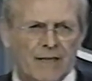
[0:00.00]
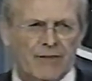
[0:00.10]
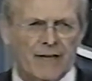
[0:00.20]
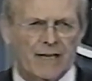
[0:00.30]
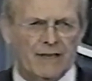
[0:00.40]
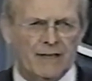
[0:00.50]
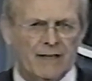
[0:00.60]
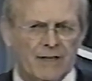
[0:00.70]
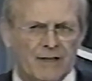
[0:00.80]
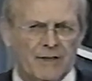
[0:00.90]
that
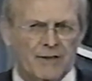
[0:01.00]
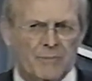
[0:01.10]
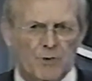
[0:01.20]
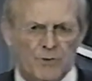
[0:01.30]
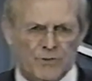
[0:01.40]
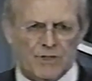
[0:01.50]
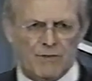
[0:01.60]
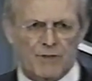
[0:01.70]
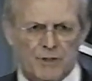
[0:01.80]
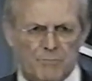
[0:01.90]
the
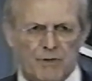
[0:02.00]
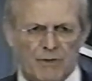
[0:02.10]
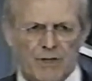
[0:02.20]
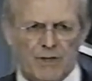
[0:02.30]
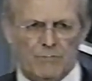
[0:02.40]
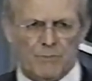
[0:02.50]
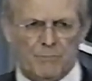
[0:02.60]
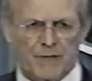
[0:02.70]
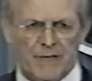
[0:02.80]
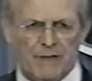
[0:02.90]
most serious
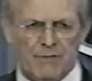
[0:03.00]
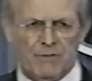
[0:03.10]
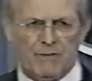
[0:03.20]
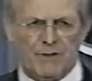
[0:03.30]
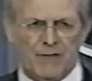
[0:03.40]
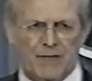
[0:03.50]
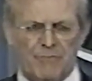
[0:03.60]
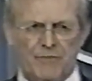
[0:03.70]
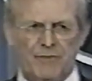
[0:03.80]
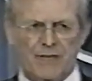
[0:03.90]
period would be
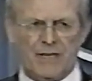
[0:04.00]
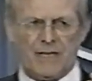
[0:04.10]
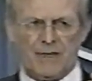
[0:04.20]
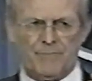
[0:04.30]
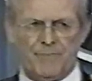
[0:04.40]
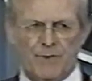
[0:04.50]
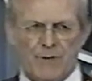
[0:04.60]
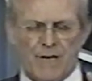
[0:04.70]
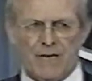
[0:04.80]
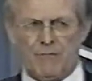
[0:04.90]
if the
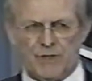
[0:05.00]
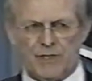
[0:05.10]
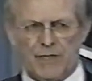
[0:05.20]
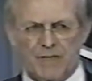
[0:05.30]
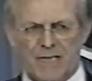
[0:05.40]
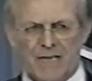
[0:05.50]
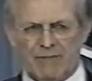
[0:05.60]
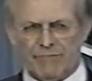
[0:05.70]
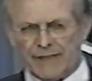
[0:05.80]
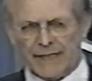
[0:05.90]
Iraqi regime did
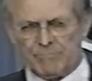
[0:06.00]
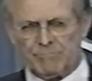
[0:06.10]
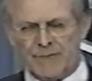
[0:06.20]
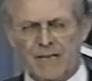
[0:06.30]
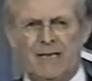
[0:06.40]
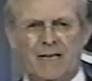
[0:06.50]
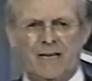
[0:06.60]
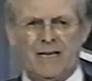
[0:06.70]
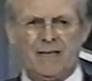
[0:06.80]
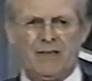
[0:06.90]
not flee
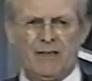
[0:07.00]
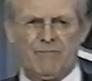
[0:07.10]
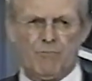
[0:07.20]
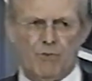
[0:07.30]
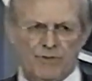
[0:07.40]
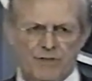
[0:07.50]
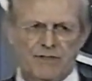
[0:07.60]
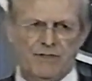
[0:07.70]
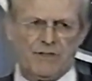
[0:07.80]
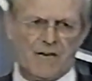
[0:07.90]
and the
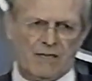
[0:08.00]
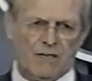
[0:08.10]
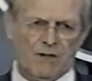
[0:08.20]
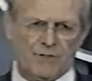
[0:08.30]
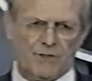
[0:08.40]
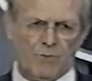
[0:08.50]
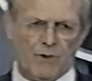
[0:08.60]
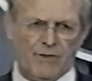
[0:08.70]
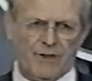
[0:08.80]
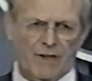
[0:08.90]
forces got close
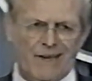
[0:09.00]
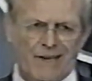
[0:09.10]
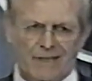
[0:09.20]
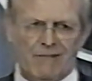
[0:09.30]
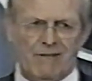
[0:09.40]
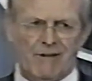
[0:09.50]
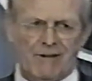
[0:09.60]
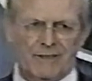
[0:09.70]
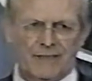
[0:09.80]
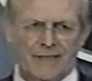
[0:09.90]
to where they likely
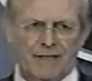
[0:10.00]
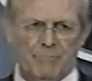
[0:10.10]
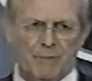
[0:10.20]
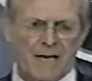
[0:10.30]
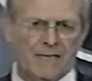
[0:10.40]
are in